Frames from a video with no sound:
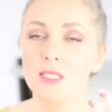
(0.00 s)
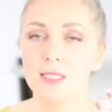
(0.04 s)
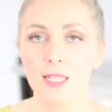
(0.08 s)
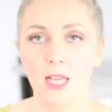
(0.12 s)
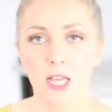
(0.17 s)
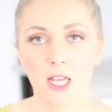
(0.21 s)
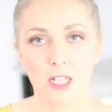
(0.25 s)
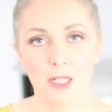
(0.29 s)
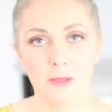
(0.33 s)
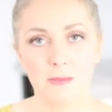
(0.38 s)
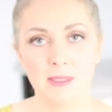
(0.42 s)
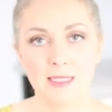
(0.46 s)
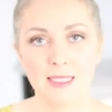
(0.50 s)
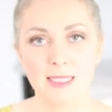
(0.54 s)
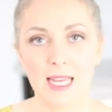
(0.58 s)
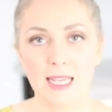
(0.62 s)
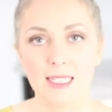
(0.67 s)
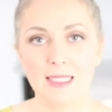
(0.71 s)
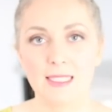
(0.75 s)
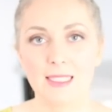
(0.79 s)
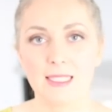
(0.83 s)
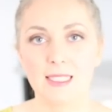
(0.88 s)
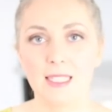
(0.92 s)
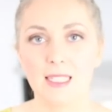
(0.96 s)

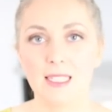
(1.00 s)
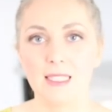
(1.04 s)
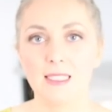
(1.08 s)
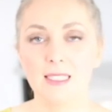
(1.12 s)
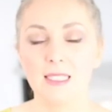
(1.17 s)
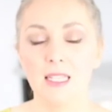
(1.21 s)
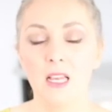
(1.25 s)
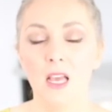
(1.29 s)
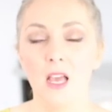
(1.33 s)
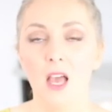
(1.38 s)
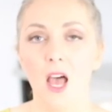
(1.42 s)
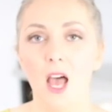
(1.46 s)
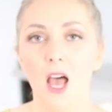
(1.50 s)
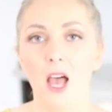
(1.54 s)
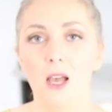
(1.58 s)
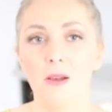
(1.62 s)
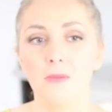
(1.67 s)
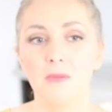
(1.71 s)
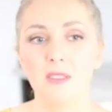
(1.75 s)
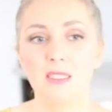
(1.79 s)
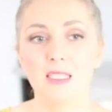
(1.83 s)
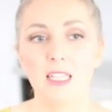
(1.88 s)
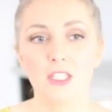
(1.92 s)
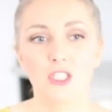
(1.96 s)
circumstances,
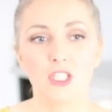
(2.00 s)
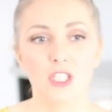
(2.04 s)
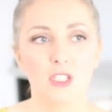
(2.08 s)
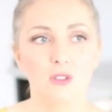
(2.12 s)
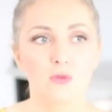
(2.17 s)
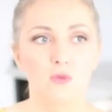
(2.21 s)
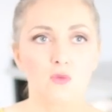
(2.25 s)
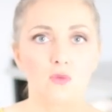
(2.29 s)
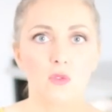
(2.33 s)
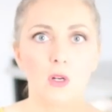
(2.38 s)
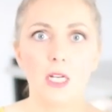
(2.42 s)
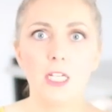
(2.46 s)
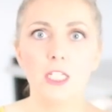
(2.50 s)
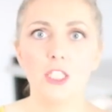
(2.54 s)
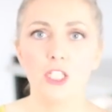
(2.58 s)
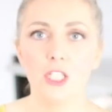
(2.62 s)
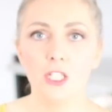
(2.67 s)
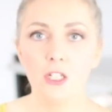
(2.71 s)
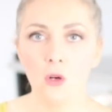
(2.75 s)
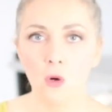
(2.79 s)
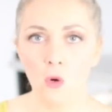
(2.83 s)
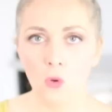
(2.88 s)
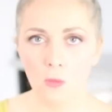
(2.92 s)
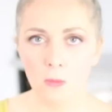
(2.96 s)
such as
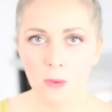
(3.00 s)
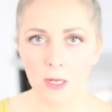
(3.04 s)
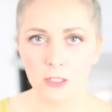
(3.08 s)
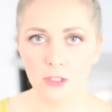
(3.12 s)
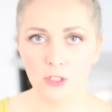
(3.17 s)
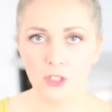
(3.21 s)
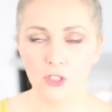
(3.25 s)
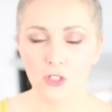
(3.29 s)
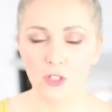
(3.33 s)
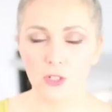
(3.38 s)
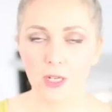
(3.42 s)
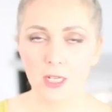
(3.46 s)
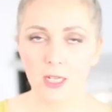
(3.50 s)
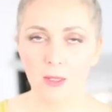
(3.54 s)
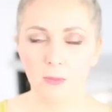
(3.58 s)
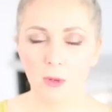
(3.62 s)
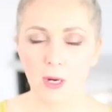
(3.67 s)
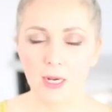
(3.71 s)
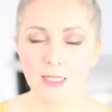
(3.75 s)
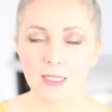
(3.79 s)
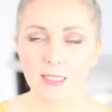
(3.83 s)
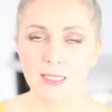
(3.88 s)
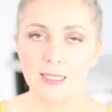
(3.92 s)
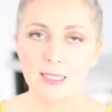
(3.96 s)
raging hormones during a
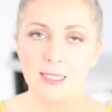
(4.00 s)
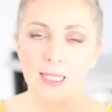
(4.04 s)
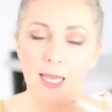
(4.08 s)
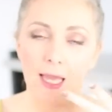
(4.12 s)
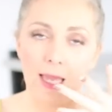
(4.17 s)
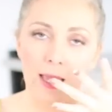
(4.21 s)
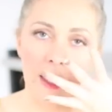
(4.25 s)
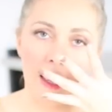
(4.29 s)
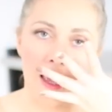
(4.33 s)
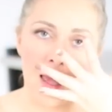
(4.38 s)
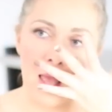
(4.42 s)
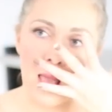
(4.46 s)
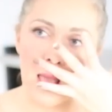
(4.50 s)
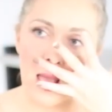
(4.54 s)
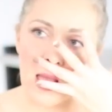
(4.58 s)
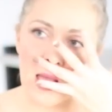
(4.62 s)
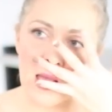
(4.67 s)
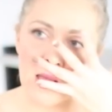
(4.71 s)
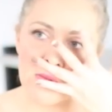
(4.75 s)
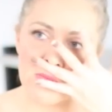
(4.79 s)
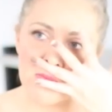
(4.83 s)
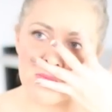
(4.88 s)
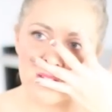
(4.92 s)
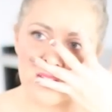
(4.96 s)
pregnancy,
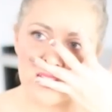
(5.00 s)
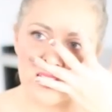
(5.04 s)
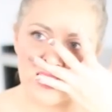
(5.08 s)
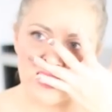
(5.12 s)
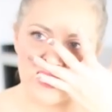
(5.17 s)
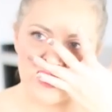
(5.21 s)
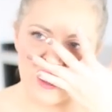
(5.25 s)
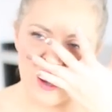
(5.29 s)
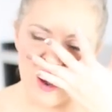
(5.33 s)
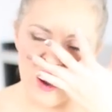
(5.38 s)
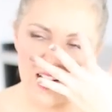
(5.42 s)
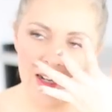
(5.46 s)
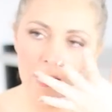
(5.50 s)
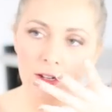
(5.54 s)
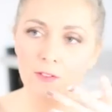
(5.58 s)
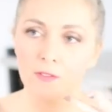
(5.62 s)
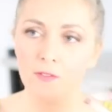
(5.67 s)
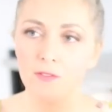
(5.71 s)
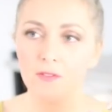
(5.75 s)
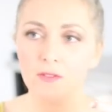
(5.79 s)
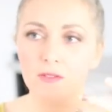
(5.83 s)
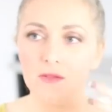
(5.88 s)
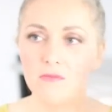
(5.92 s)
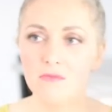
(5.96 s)
can kind
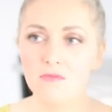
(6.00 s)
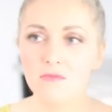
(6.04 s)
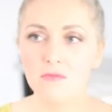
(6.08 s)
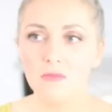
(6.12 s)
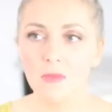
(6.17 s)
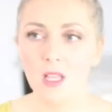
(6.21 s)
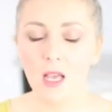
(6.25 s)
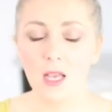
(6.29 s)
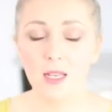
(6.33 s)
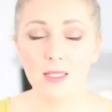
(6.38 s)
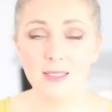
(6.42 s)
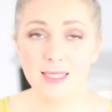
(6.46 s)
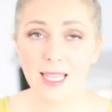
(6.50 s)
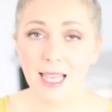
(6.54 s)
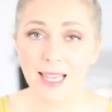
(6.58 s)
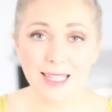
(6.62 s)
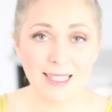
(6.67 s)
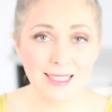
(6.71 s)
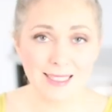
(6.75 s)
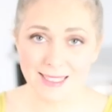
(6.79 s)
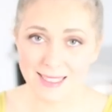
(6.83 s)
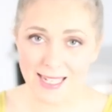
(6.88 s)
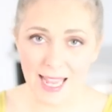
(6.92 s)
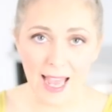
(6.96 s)
of
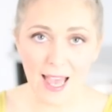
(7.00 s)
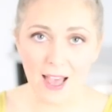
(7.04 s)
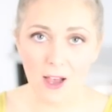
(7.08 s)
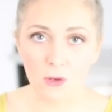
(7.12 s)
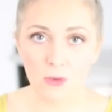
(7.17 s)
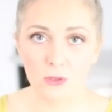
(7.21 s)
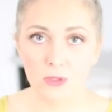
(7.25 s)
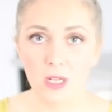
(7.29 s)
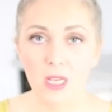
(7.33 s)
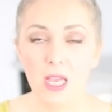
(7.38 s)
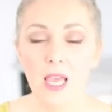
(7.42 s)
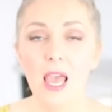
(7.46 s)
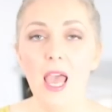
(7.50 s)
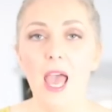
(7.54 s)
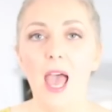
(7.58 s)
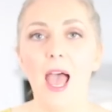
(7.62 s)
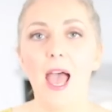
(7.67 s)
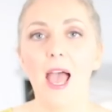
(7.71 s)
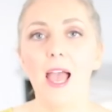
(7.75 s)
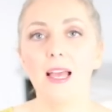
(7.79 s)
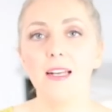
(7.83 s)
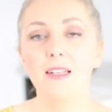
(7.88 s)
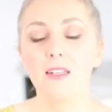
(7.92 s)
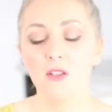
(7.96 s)
take us down.
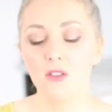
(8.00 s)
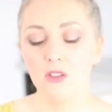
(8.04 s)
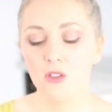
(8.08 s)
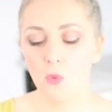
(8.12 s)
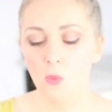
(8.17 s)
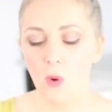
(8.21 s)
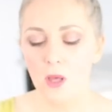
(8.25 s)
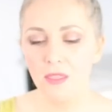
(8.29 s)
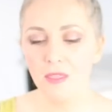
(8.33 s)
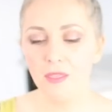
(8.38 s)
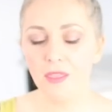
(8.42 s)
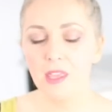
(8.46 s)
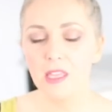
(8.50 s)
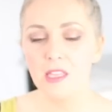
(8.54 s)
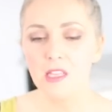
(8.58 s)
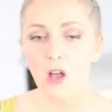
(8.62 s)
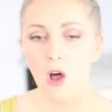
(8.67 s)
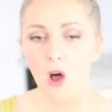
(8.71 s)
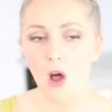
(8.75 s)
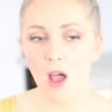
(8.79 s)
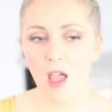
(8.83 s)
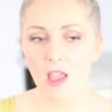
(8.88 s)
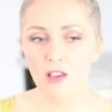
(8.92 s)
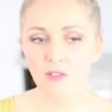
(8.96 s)
And the one thing
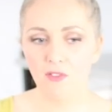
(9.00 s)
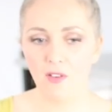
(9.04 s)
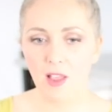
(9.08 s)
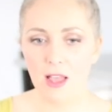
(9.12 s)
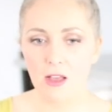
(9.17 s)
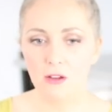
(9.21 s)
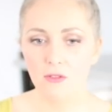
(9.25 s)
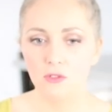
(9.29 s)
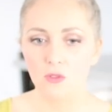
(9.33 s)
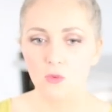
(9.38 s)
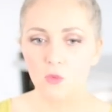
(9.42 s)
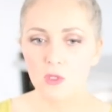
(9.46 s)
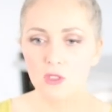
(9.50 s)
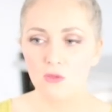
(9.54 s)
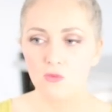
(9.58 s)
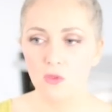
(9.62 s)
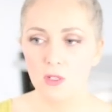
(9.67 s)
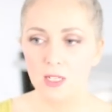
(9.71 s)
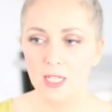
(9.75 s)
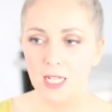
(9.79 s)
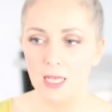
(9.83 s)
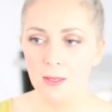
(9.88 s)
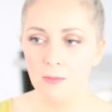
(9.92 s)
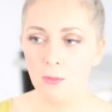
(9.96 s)
that I found was
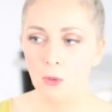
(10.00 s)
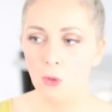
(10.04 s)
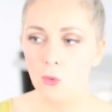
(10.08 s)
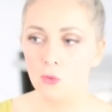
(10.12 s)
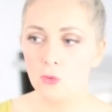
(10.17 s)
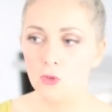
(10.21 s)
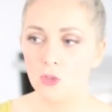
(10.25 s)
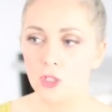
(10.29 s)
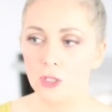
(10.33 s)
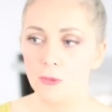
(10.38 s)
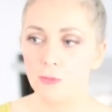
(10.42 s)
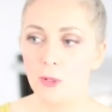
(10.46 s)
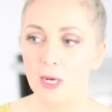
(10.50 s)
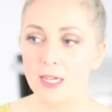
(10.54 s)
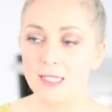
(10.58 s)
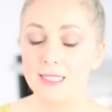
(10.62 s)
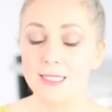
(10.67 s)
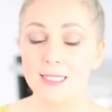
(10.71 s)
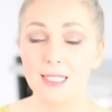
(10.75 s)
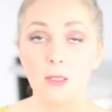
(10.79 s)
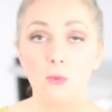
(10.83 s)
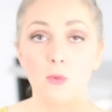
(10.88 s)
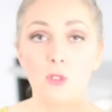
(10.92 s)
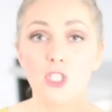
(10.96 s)
really important during
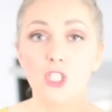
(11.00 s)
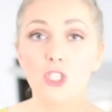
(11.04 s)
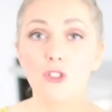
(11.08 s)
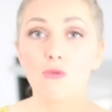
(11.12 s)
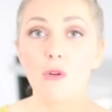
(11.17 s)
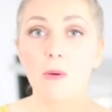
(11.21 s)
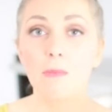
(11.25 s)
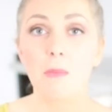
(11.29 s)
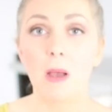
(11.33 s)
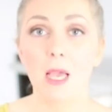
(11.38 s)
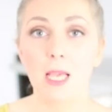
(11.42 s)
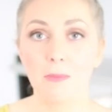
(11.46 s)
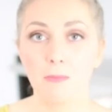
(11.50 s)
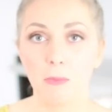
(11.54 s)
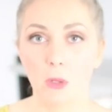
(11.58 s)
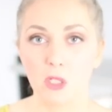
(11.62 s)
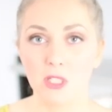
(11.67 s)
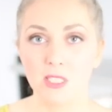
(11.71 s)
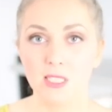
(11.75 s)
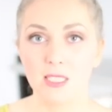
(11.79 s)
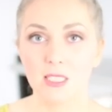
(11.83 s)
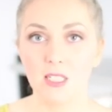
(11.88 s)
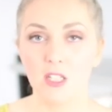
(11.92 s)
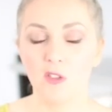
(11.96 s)
pregnancy was to remain
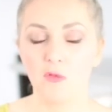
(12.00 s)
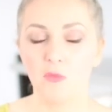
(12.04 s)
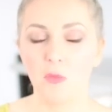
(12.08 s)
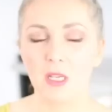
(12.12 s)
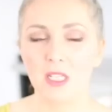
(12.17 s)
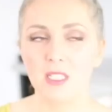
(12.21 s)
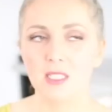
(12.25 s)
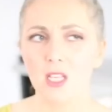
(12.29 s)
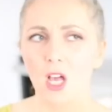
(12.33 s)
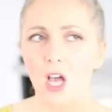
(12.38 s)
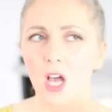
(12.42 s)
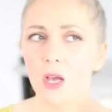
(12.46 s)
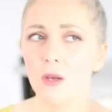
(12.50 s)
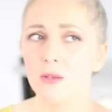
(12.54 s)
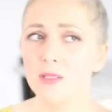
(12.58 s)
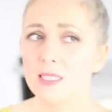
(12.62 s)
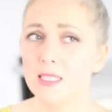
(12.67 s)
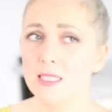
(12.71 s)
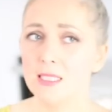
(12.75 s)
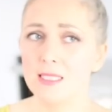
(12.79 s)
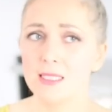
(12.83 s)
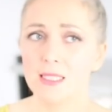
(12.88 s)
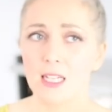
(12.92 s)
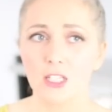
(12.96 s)
positive, because I was
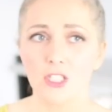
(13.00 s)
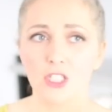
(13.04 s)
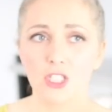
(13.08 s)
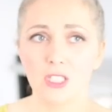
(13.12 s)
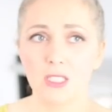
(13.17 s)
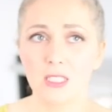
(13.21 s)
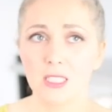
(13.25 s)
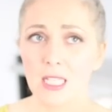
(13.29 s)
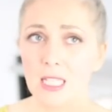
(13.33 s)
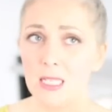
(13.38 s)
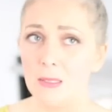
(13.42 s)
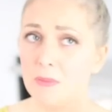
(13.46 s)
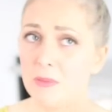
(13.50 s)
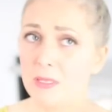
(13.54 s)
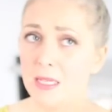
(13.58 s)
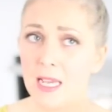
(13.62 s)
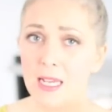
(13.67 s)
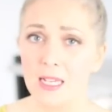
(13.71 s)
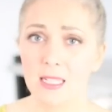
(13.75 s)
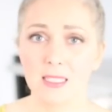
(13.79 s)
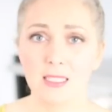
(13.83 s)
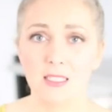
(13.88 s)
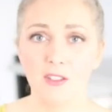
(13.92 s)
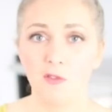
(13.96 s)
in such a deep,
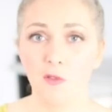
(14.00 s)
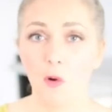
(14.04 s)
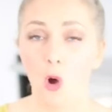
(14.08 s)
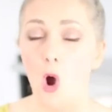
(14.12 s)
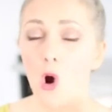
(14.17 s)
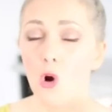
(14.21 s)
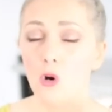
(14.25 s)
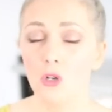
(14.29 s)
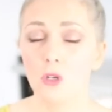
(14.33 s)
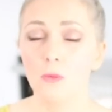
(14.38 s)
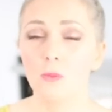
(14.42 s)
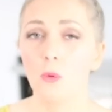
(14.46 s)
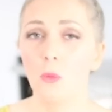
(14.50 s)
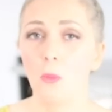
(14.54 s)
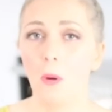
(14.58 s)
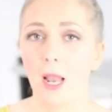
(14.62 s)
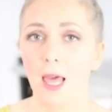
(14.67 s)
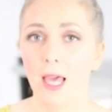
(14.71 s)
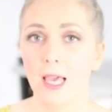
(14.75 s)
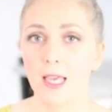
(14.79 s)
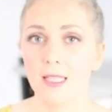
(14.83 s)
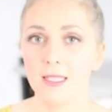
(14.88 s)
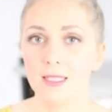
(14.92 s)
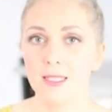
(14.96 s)
negative, horrible
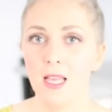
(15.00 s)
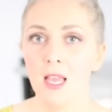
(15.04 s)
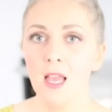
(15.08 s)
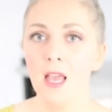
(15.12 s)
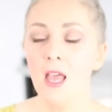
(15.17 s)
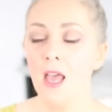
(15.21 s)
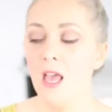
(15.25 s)
place